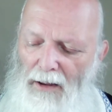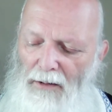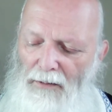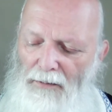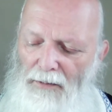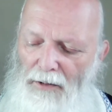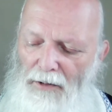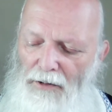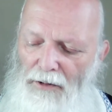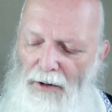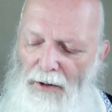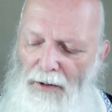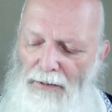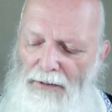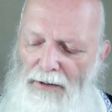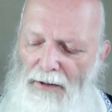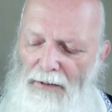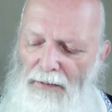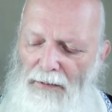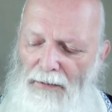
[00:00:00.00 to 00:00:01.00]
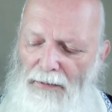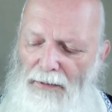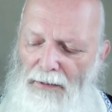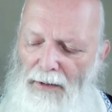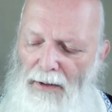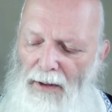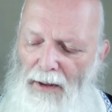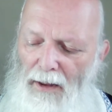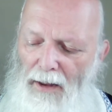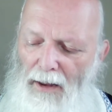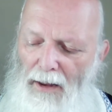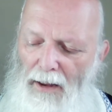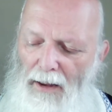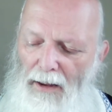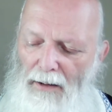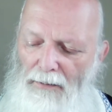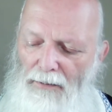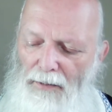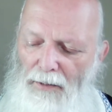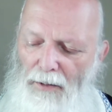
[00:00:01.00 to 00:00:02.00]
For Joseph,
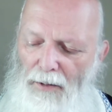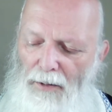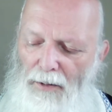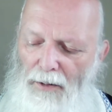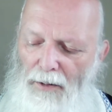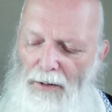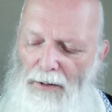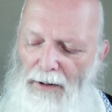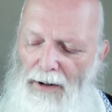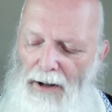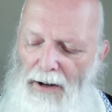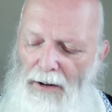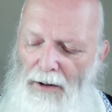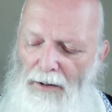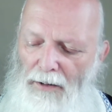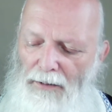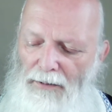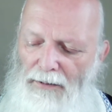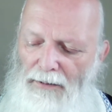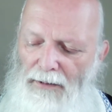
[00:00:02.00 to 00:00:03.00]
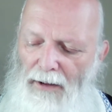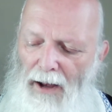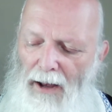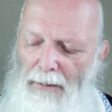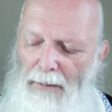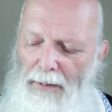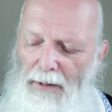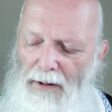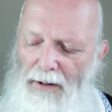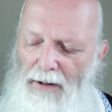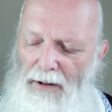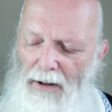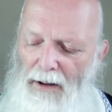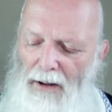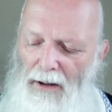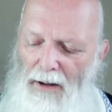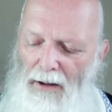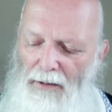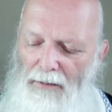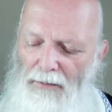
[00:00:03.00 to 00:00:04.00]
for Dina's Simon,
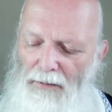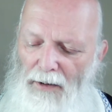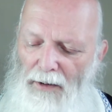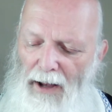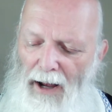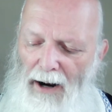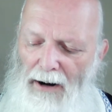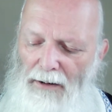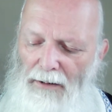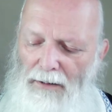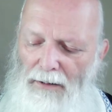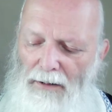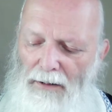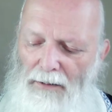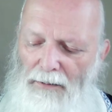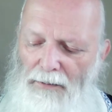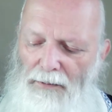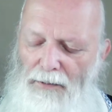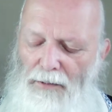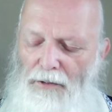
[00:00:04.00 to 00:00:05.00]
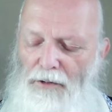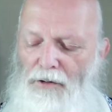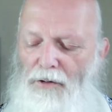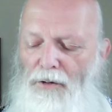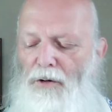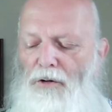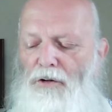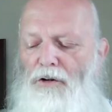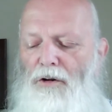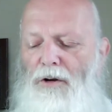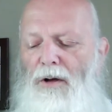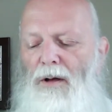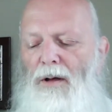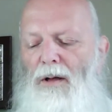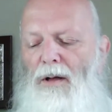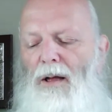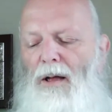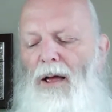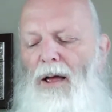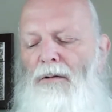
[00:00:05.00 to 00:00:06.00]
for Carol, for Georgia,
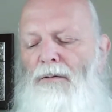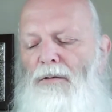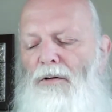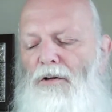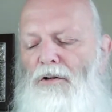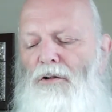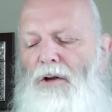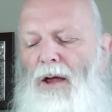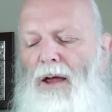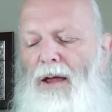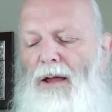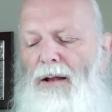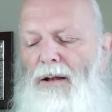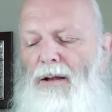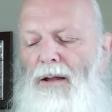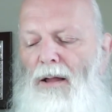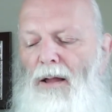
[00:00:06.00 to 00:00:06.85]
and for Jane.